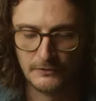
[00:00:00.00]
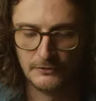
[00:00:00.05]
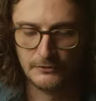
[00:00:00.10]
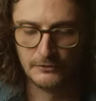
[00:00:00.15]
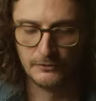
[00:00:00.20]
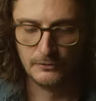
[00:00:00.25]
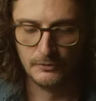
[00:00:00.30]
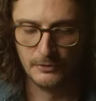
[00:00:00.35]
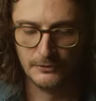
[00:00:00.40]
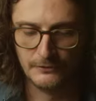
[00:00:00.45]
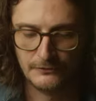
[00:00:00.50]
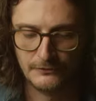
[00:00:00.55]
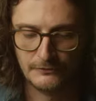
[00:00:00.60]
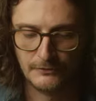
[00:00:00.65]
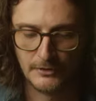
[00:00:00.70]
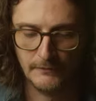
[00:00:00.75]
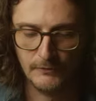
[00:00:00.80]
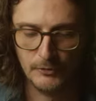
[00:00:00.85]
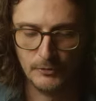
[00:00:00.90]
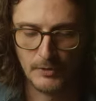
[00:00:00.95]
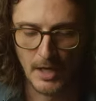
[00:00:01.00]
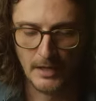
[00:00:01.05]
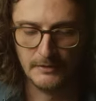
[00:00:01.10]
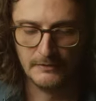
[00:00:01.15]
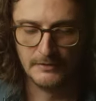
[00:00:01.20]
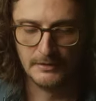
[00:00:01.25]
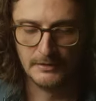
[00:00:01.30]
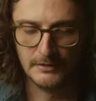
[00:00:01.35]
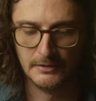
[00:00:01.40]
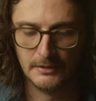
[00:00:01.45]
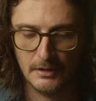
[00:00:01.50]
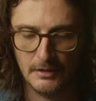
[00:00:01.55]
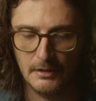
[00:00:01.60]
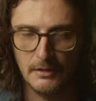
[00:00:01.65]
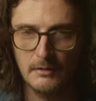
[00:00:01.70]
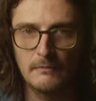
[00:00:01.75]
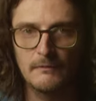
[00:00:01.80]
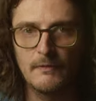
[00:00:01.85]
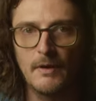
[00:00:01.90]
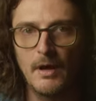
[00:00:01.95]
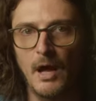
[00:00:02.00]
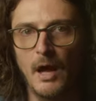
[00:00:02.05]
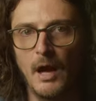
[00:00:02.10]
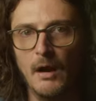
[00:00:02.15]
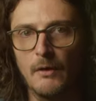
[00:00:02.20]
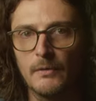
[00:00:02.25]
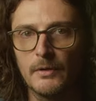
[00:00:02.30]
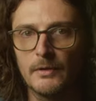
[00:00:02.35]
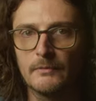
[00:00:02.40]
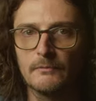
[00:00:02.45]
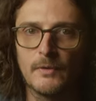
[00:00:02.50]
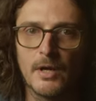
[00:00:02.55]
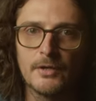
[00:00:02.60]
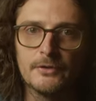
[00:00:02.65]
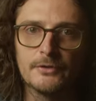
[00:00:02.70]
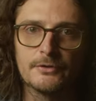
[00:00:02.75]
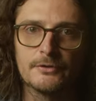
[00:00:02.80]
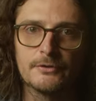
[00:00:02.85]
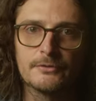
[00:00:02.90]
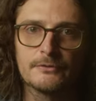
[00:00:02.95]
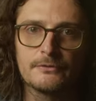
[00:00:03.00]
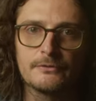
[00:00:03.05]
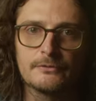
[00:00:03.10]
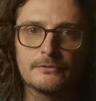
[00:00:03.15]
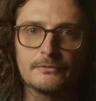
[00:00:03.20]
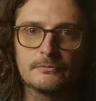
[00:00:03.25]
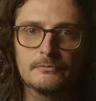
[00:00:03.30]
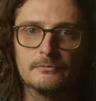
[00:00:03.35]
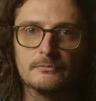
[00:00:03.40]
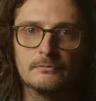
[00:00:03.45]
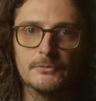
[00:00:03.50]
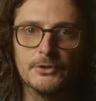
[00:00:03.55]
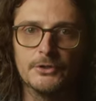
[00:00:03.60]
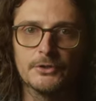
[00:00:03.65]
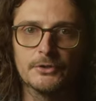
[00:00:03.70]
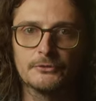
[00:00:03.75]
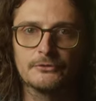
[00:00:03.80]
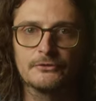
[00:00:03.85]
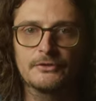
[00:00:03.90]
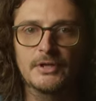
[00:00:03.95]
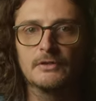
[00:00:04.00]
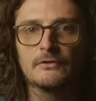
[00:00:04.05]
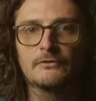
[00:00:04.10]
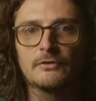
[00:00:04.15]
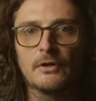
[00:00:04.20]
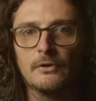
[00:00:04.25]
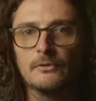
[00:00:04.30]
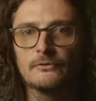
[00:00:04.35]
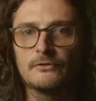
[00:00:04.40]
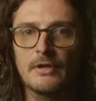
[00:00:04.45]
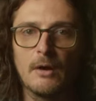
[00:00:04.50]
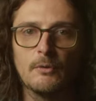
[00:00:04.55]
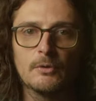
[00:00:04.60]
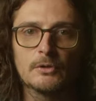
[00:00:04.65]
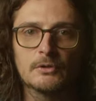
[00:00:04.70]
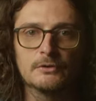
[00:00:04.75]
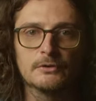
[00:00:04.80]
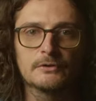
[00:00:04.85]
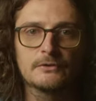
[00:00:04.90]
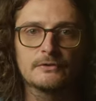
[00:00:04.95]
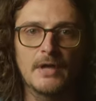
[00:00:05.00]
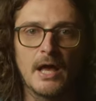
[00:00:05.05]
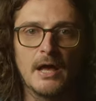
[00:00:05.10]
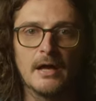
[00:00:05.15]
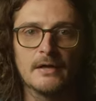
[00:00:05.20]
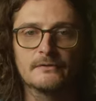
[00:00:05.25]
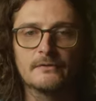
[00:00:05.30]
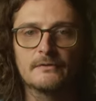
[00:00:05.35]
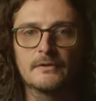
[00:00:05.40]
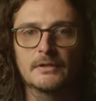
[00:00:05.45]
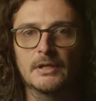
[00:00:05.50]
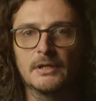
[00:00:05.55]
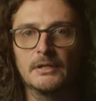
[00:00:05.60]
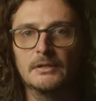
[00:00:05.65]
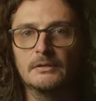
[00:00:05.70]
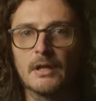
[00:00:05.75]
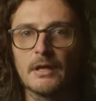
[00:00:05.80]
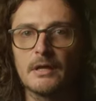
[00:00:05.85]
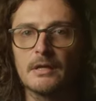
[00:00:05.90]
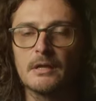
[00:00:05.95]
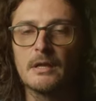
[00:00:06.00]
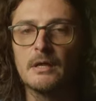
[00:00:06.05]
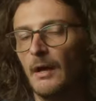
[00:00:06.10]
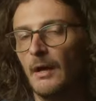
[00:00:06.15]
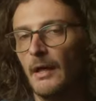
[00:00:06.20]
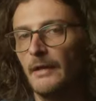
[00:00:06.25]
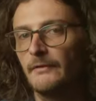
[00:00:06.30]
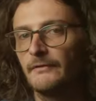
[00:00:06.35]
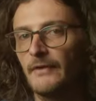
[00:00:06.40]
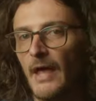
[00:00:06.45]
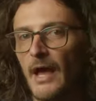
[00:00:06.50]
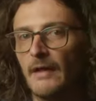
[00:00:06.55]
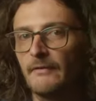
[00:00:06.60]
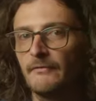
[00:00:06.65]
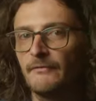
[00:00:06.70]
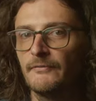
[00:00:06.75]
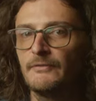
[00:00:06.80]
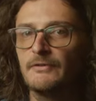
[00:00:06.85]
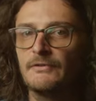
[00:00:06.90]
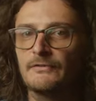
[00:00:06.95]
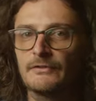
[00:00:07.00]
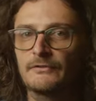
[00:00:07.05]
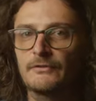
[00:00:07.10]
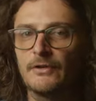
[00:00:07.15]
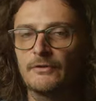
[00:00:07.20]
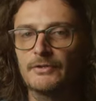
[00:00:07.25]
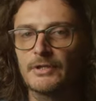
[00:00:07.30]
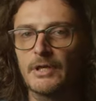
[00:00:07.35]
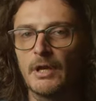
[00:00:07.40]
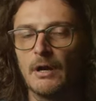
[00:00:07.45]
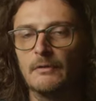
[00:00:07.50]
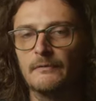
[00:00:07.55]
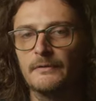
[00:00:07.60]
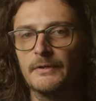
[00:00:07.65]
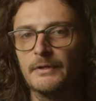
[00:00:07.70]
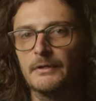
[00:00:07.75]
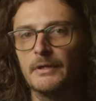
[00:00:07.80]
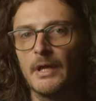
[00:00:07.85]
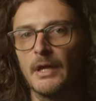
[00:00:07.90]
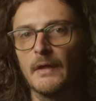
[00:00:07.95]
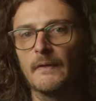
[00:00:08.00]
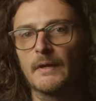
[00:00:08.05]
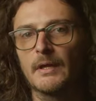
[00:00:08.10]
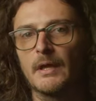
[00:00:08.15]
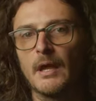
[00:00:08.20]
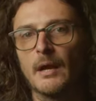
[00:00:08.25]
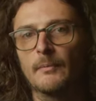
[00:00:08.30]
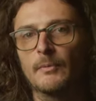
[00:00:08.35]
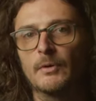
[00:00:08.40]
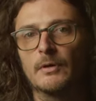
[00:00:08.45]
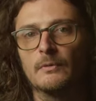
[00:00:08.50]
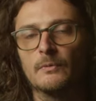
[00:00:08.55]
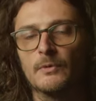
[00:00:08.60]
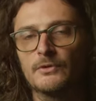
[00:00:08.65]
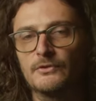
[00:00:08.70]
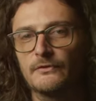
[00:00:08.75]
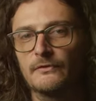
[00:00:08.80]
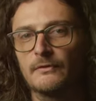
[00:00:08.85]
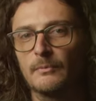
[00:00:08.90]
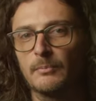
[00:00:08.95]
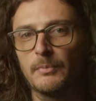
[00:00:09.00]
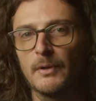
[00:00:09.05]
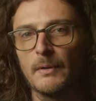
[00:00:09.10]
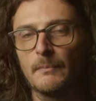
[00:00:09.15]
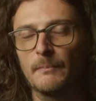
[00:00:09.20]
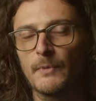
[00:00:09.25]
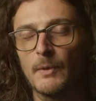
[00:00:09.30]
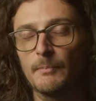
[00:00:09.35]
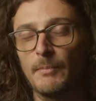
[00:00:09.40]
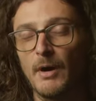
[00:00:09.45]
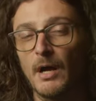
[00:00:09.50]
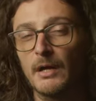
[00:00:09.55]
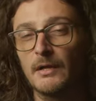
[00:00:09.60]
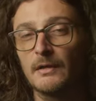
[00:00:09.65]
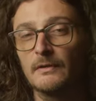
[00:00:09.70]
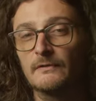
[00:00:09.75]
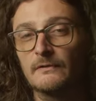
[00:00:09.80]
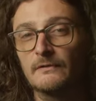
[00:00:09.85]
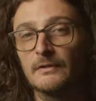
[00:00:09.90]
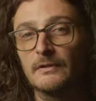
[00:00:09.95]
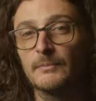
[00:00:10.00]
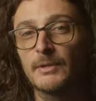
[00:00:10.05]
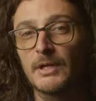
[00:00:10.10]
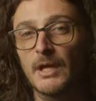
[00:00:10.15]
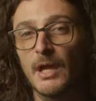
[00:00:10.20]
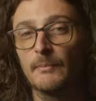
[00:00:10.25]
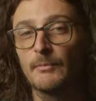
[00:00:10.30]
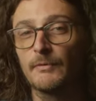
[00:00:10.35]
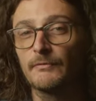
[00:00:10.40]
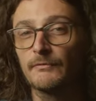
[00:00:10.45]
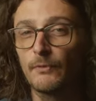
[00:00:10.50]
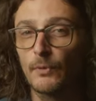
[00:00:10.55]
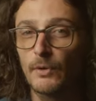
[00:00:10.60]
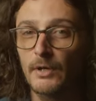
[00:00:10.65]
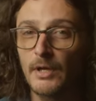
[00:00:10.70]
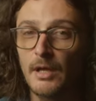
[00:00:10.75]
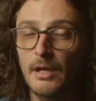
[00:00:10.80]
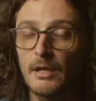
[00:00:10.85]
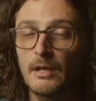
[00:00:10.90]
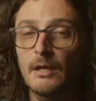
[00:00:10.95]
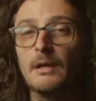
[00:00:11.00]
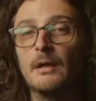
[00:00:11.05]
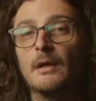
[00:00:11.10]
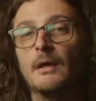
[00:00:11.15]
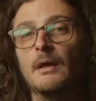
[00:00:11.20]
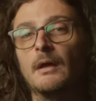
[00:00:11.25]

to do was give you an idea of how it renders, you know, skin tones, how it looks as the key light. It's at 5600 Kelvin, and the camera, which is the Pocket Cinema Camera 4K,